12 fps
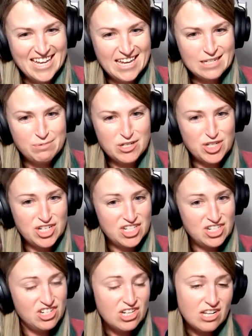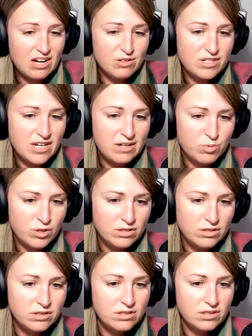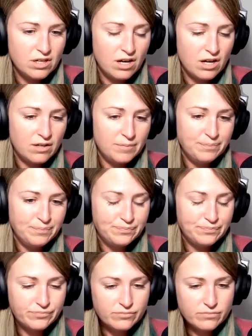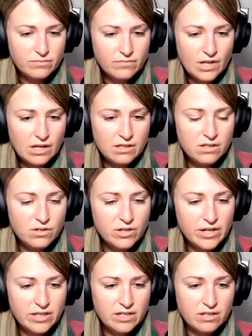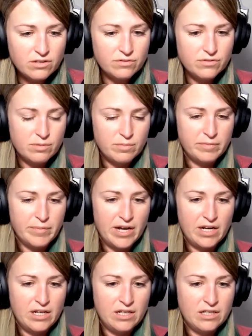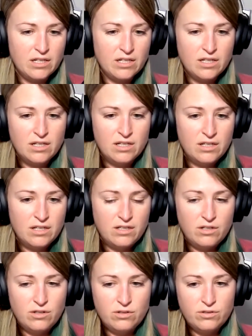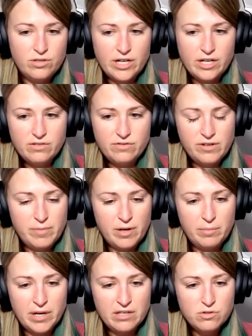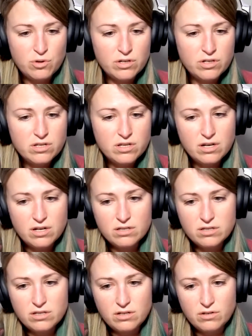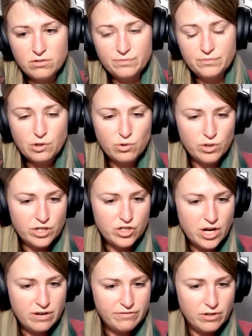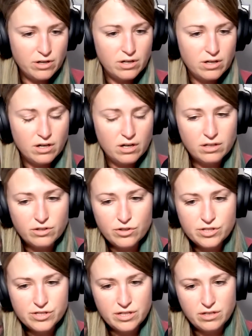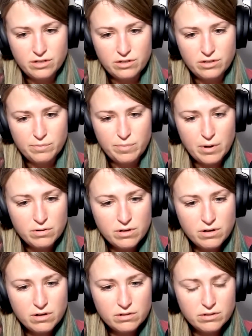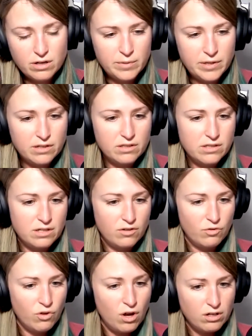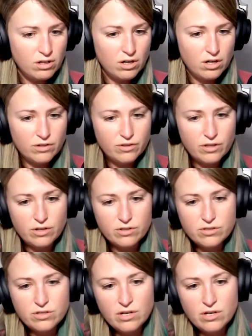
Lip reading: especially to the outside world. And I think of some of my, greatest female mentors. There's, Corey Schaefer, Christina DeBono, Dina Lockhart. There's,